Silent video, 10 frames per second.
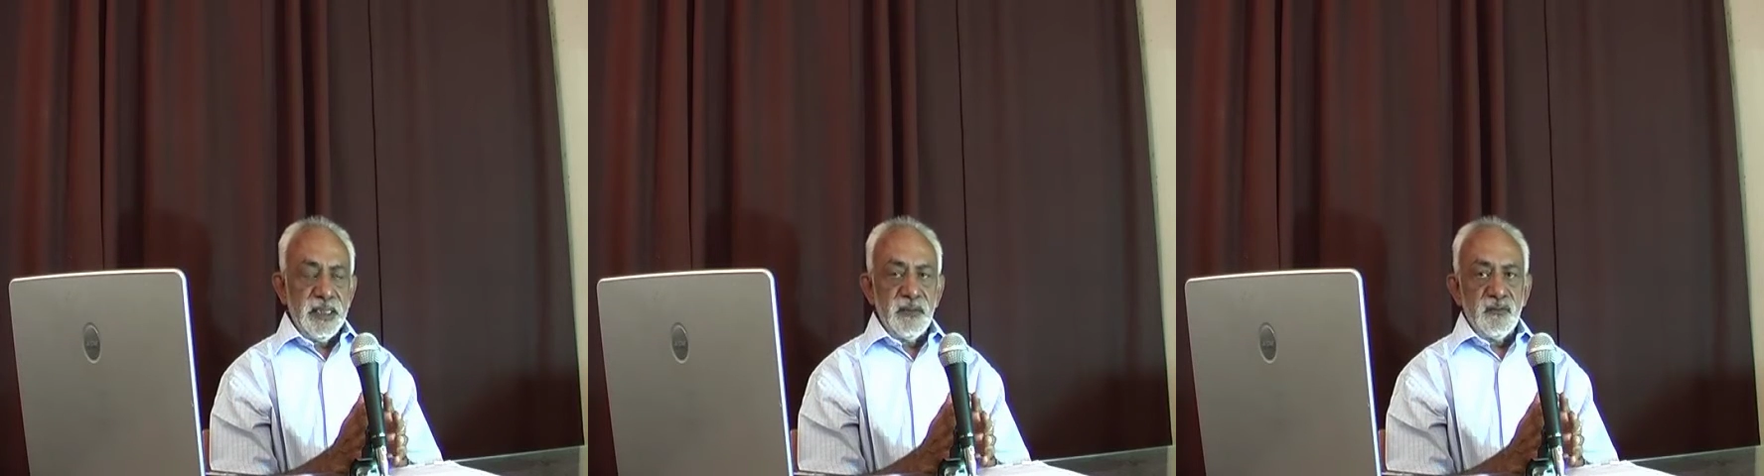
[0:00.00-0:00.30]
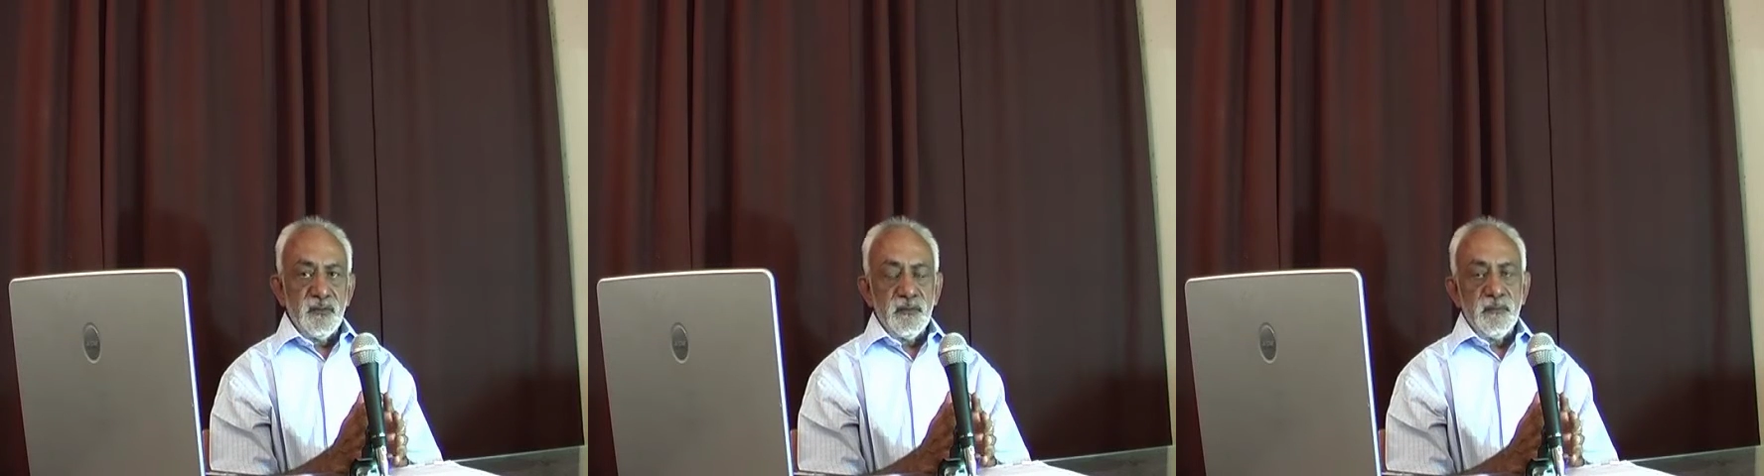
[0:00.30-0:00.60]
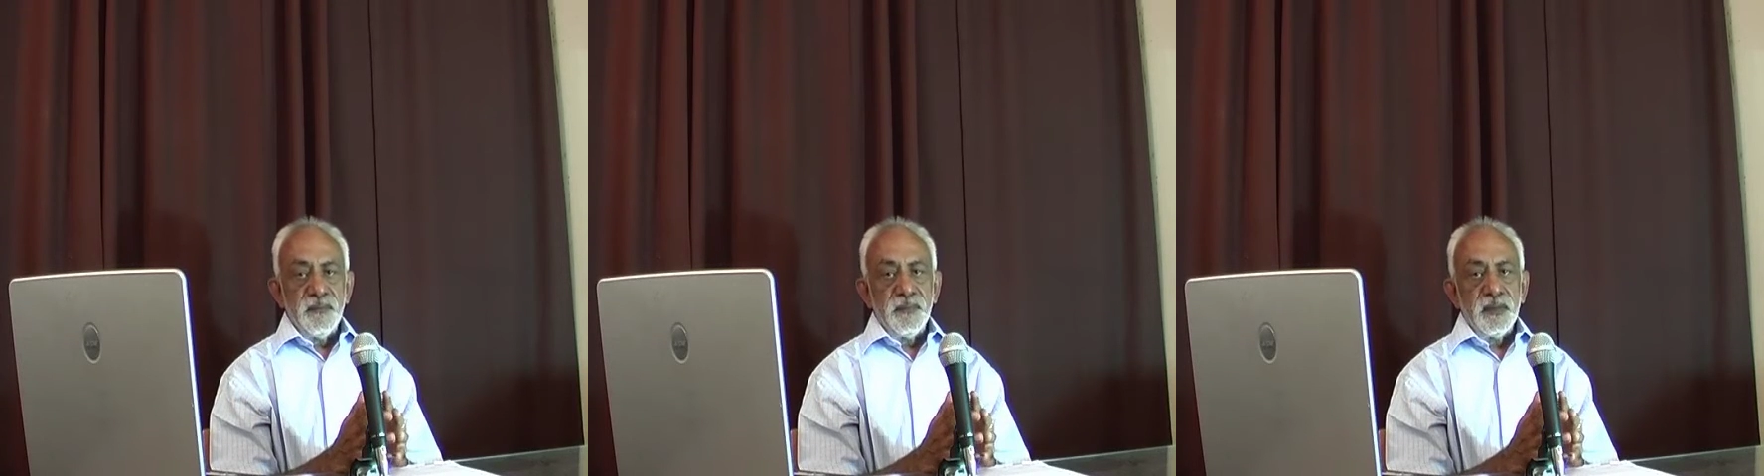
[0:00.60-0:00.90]
is
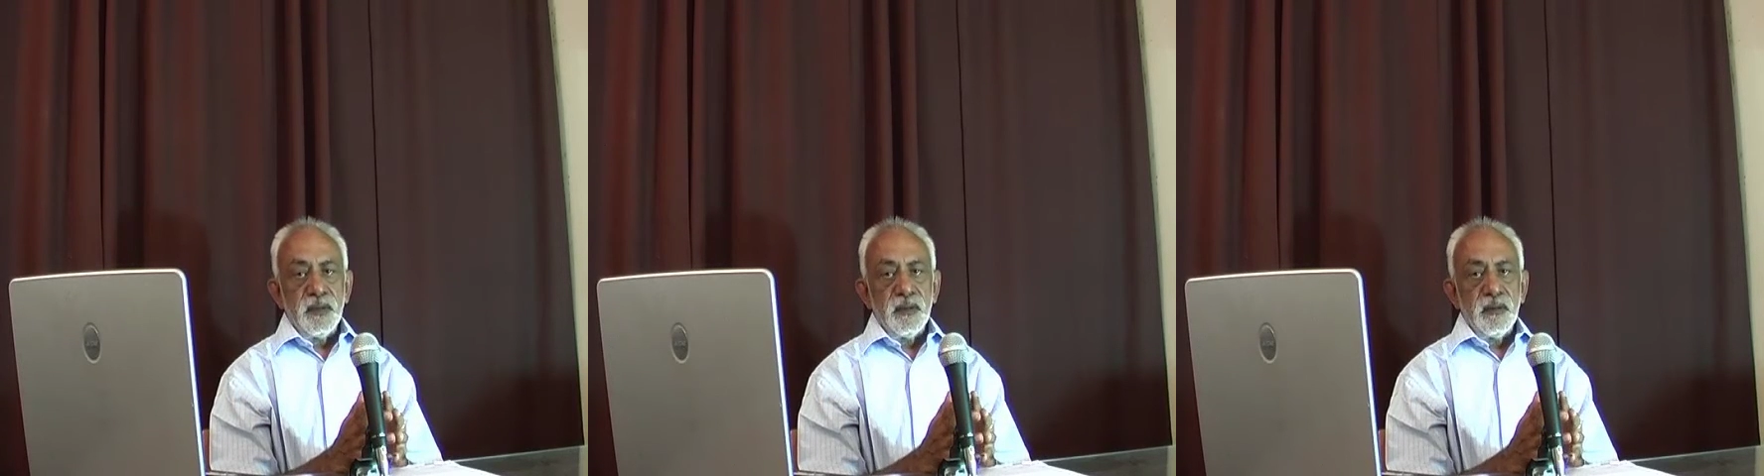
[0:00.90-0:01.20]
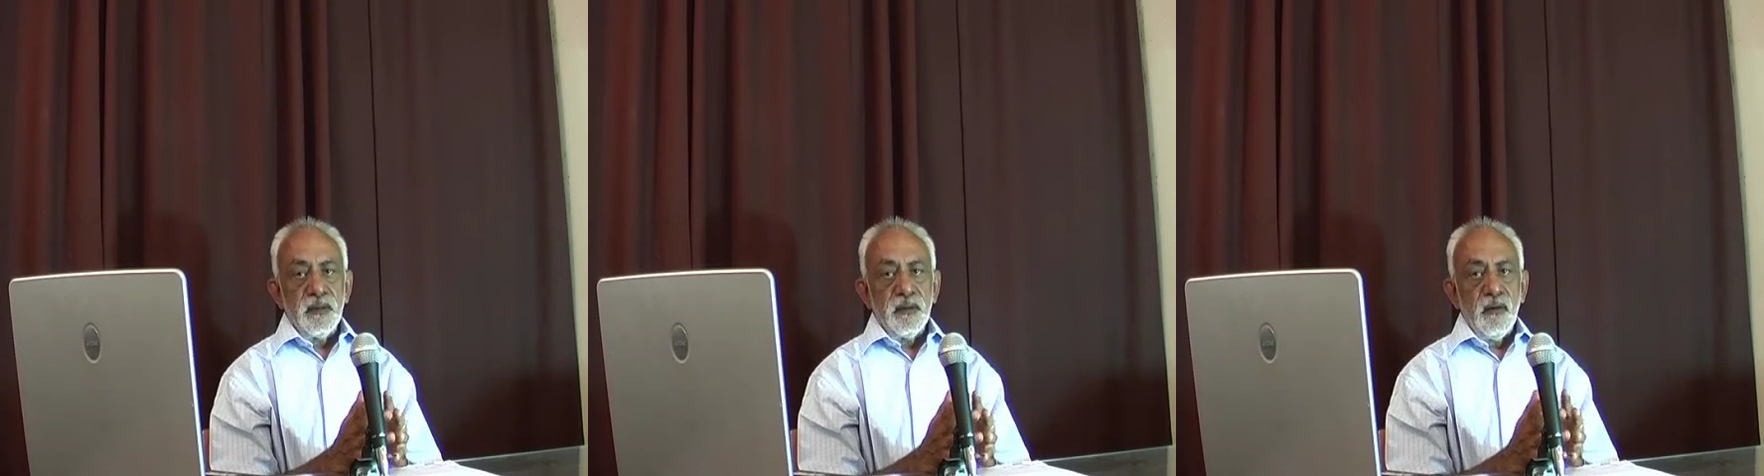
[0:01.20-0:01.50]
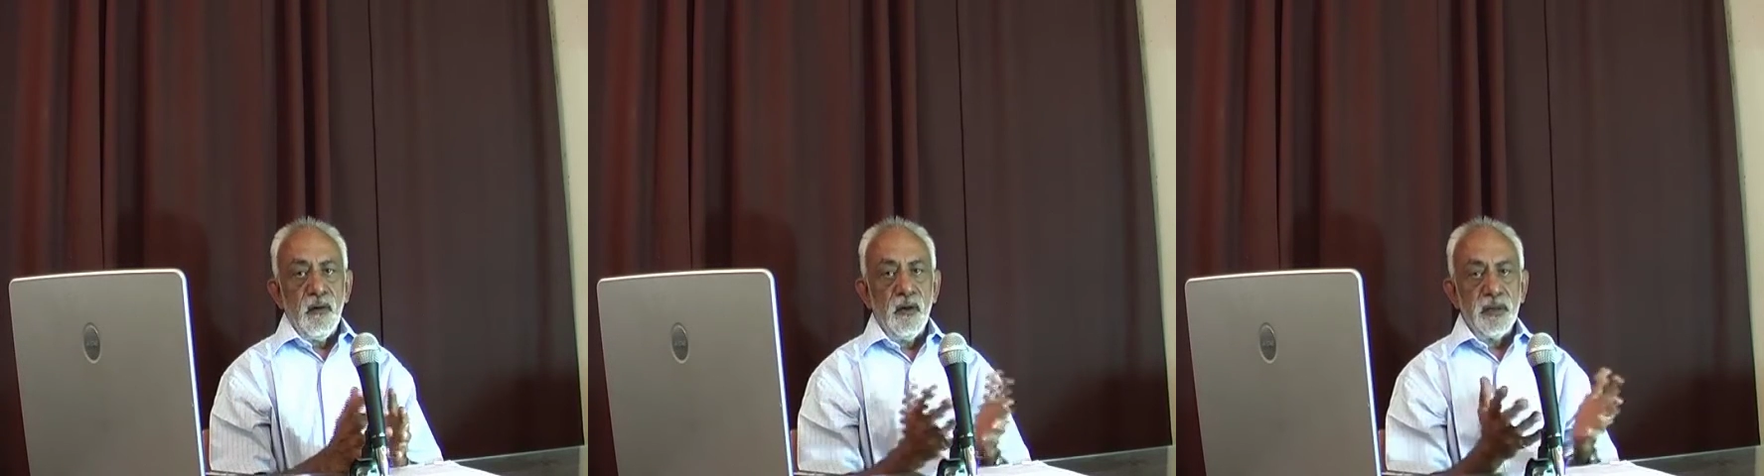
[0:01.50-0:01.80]

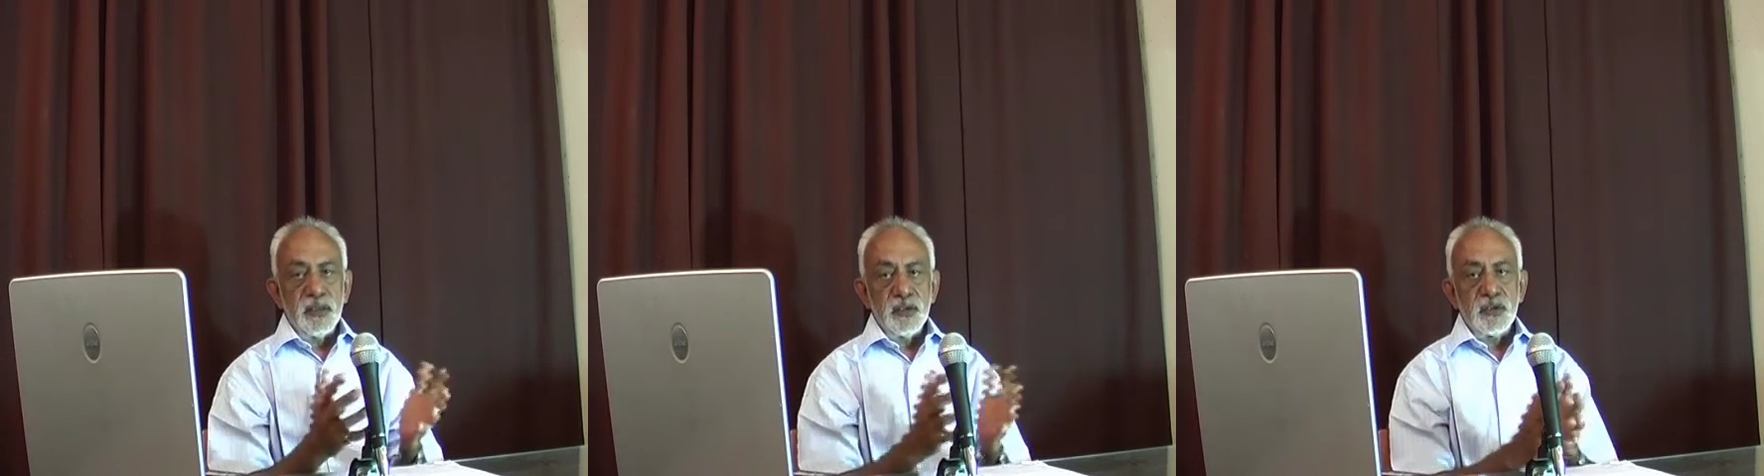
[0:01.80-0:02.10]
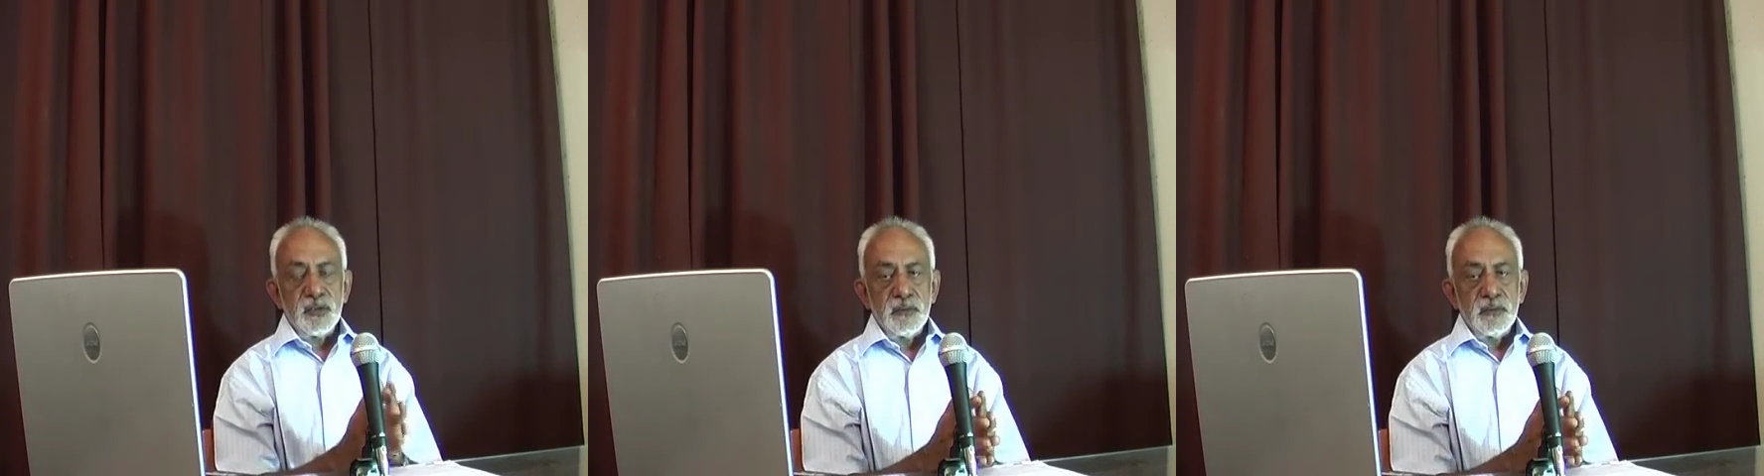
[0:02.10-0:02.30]
orange.